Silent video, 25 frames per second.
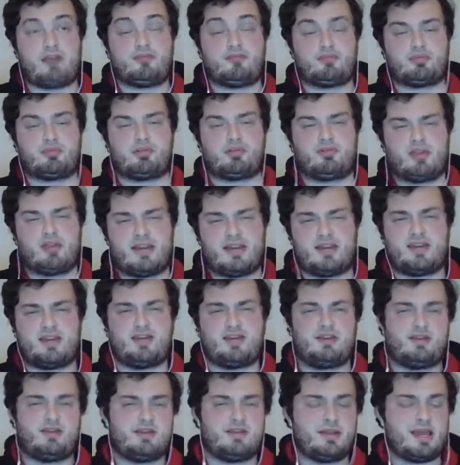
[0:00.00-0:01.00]

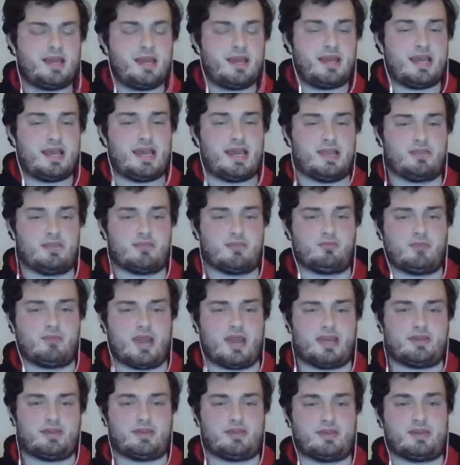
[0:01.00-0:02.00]
Maguire in the
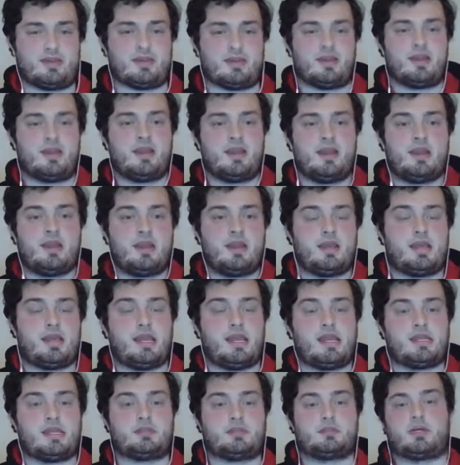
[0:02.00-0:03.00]
way that
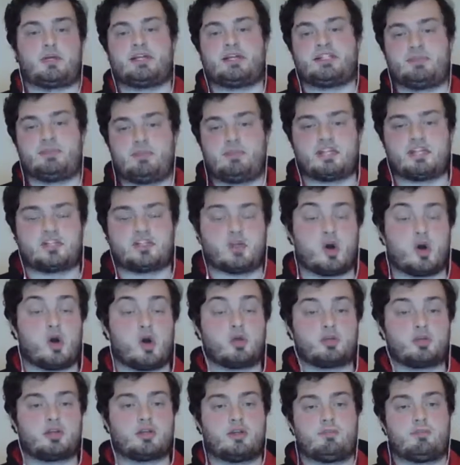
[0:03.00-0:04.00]
he tries to be a
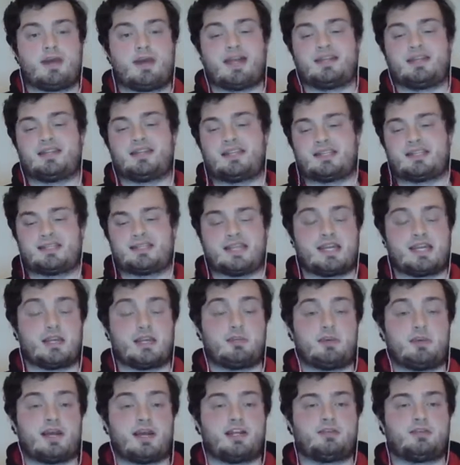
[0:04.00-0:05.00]
tall, commanding
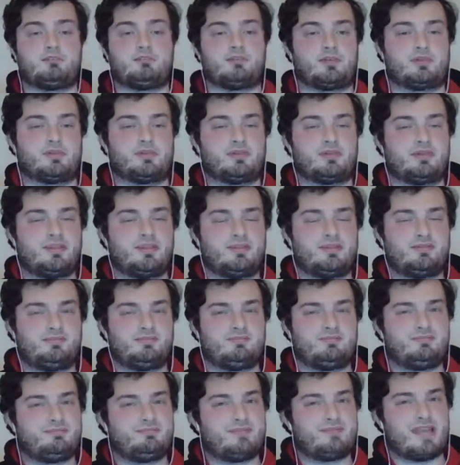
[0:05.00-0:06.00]
centre back, but
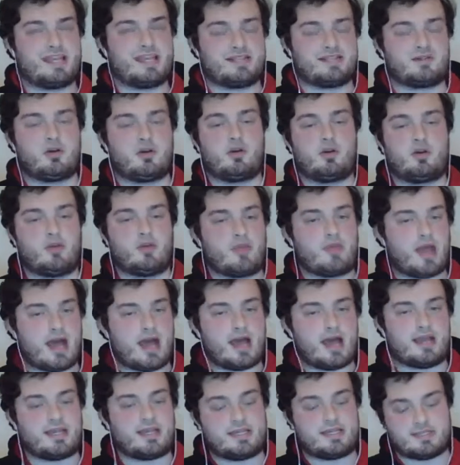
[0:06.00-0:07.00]
he's not got the
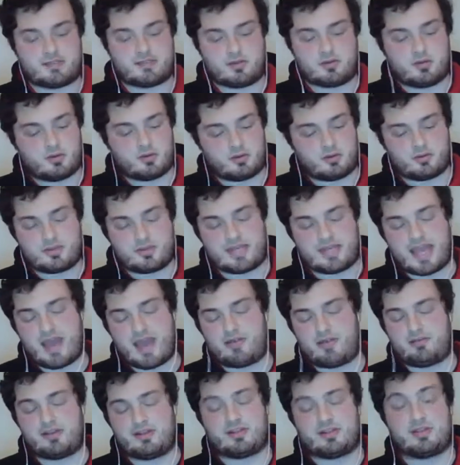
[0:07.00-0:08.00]
height, he's not got the
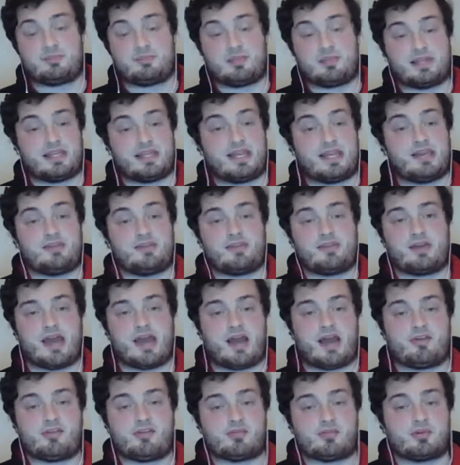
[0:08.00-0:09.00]
aerial ability that
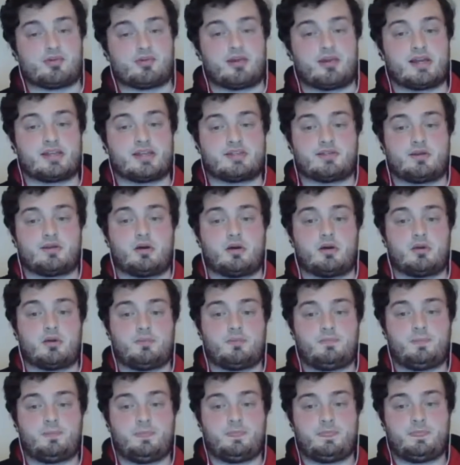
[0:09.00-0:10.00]
Harry Maguire's got.
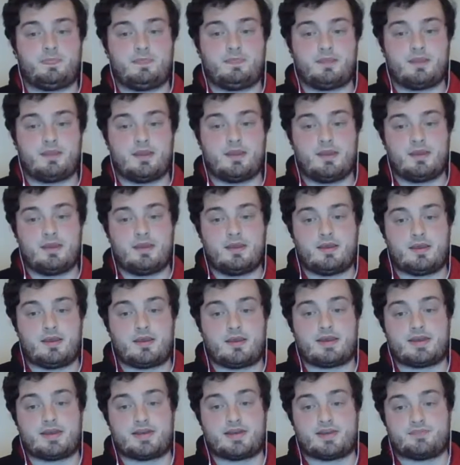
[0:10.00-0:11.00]

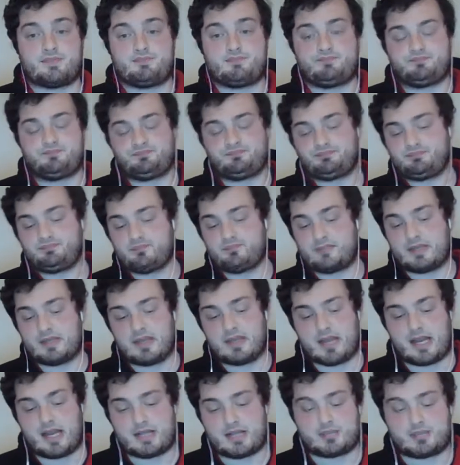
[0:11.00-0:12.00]
I
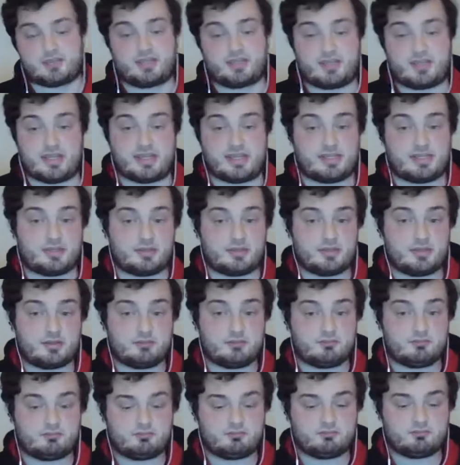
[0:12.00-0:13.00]
think